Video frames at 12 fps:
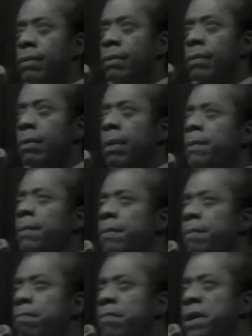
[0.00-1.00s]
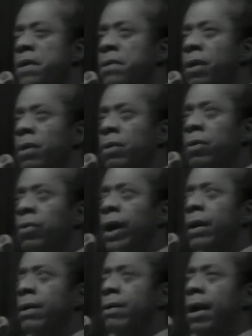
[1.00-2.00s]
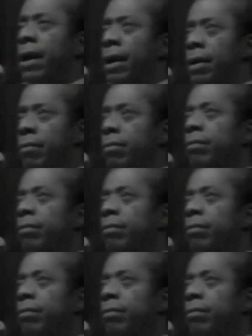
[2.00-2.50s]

There may be no greater crime